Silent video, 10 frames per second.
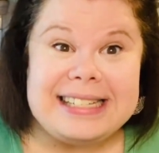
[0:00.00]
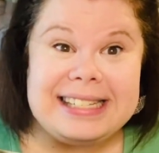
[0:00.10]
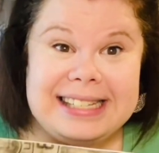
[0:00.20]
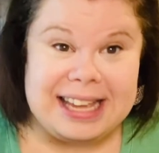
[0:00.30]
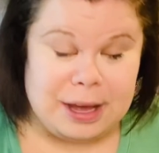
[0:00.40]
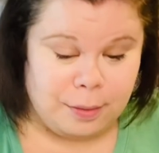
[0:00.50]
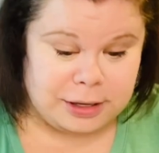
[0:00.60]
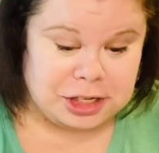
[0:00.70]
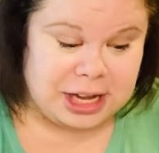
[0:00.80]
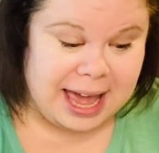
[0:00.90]
to see
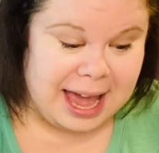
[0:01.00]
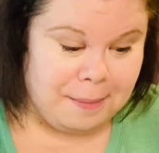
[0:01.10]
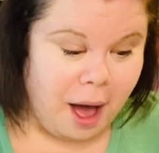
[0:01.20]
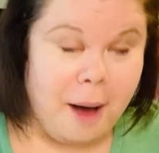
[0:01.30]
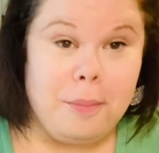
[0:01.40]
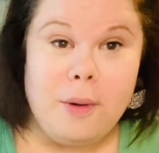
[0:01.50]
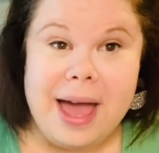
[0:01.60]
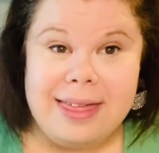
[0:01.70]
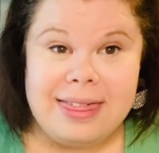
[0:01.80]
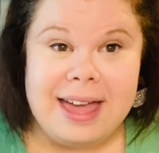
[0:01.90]
what she came up
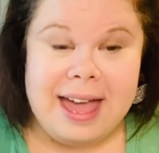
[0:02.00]
with?